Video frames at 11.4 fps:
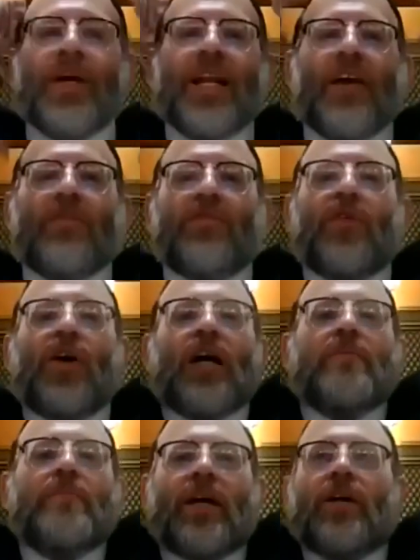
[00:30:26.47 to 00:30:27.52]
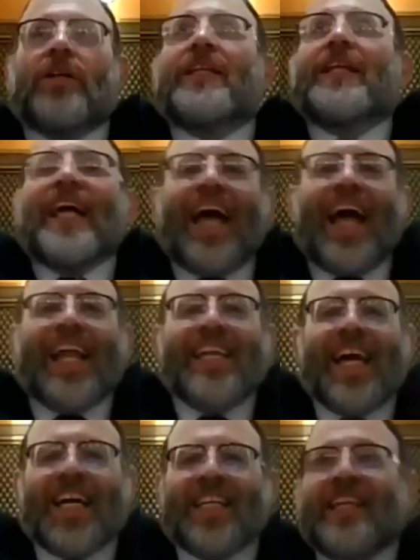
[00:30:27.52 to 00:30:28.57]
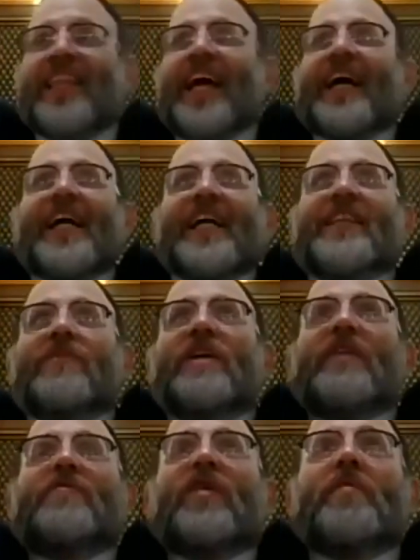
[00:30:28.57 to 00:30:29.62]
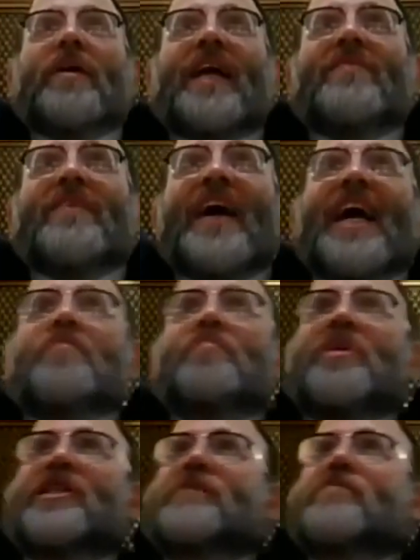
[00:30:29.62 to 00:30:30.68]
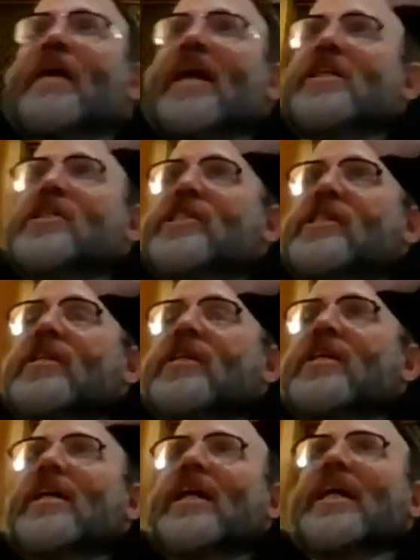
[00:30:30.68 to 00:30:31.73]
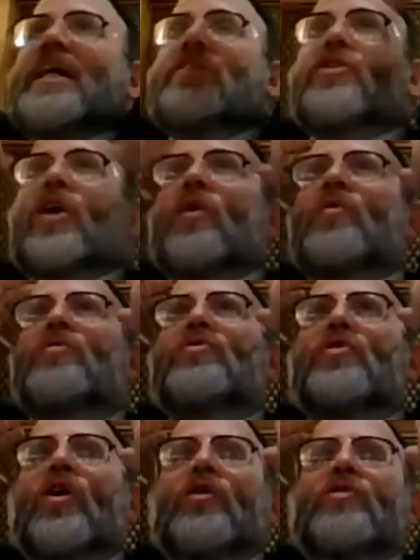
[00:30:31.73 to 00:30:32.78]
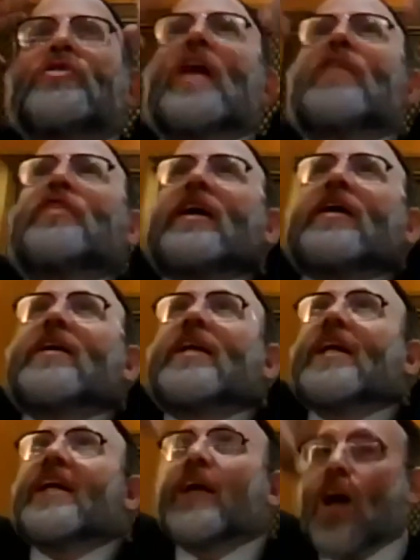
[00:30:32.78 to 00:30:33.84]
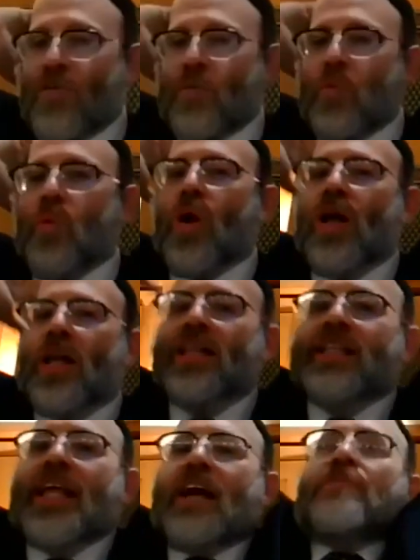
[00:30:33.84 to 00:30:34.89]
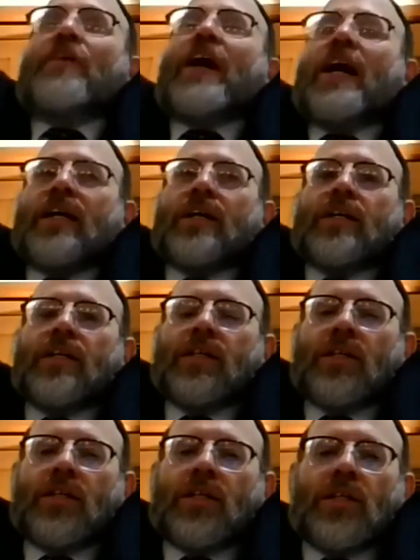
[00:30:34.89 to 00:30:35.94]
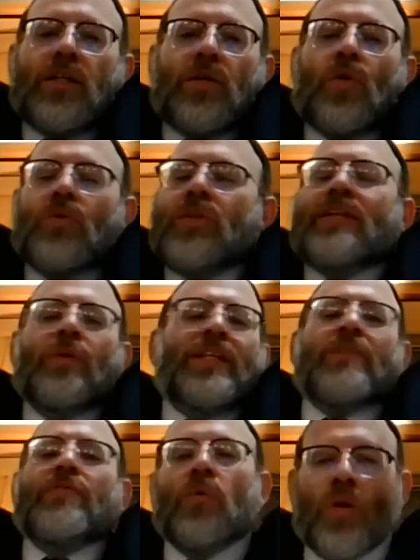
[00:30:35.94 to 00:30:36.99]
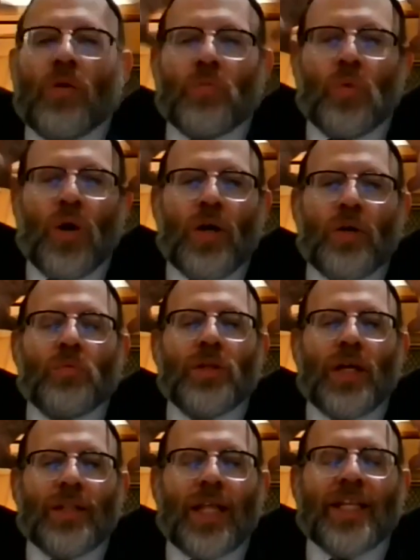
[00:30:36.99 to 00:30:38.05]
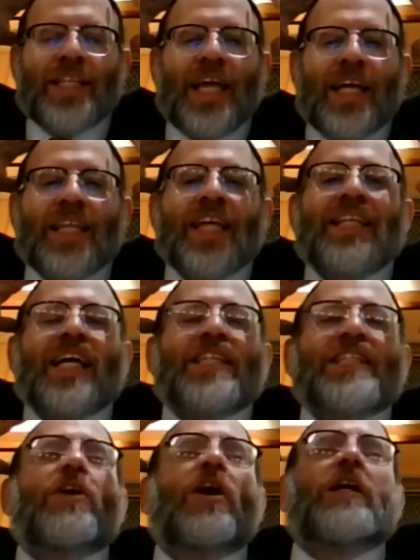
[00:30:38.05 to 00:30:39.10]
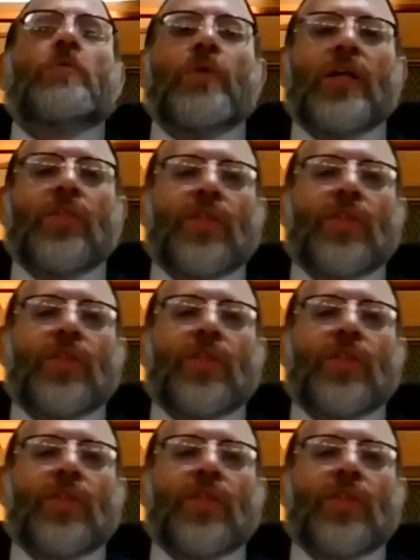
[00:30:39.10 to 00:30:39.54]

3.5 tefachim metal, and next to that, here's 3.5 tefachim metal. I have empty space, nothing, of 1 tefach. Not 1 tefach. One. Let's say I started